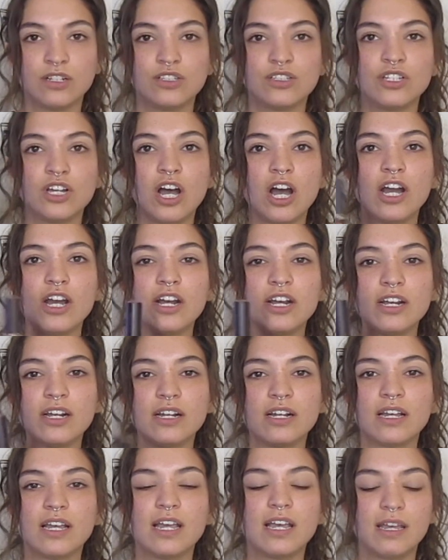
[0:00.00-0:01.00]
Tarte
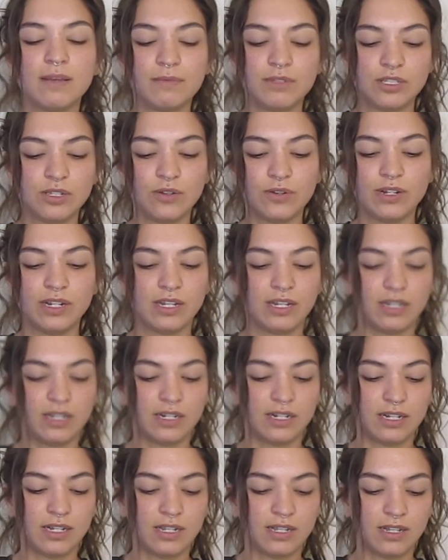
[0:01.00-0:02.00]

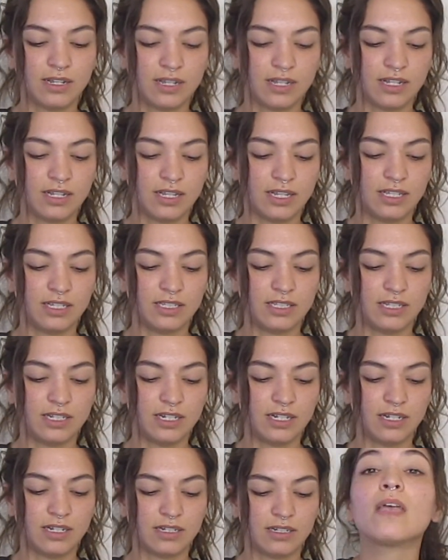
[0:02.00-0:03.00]
Amazonian Clay
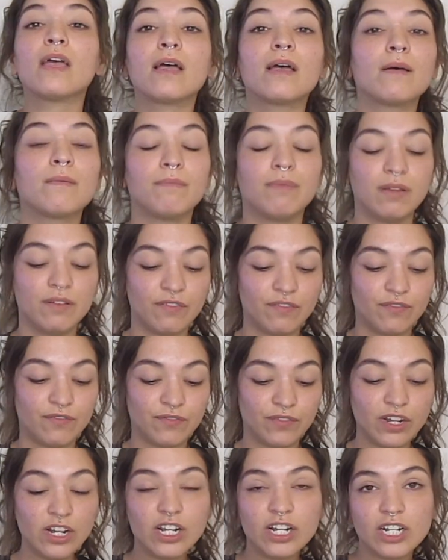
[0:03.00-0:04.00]
Stick. But
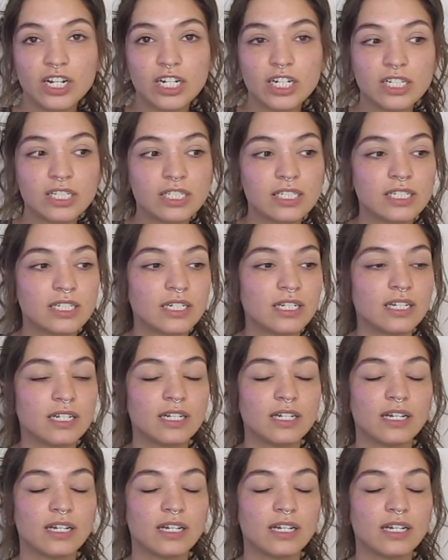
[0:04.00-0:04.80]
first,